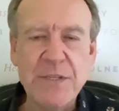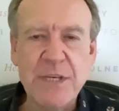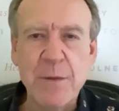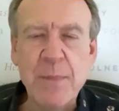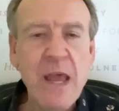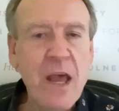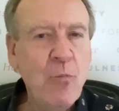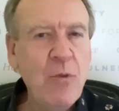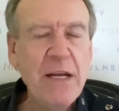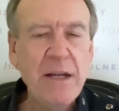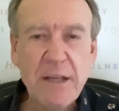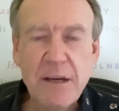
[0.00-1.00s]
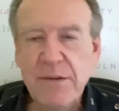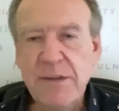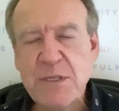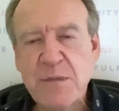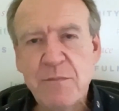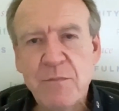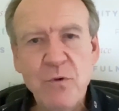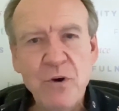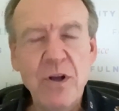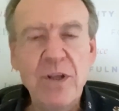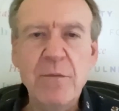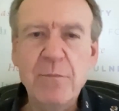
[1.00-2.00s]
So we live in this
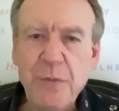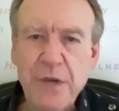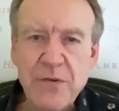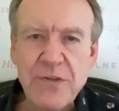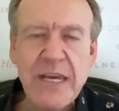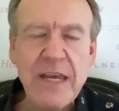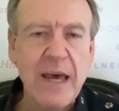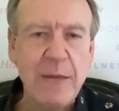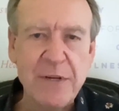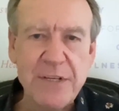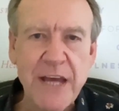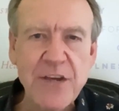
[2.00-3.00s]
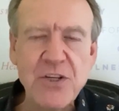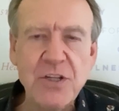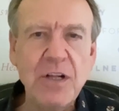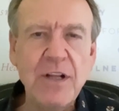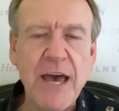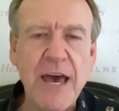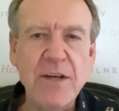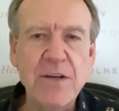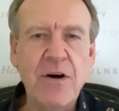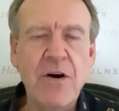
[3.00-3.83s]
world of beauty and potential and